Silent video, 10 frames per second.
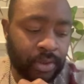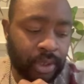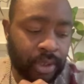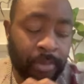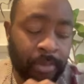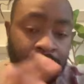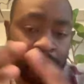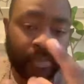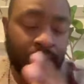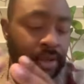I mean,
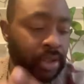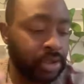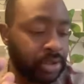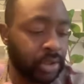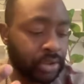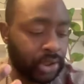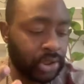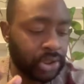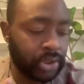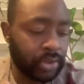just beyond English
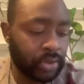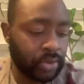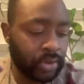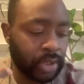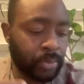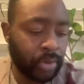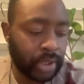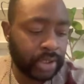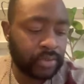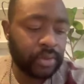teaching, you know, they
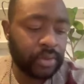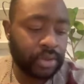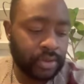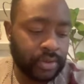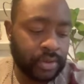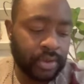empower adult learners,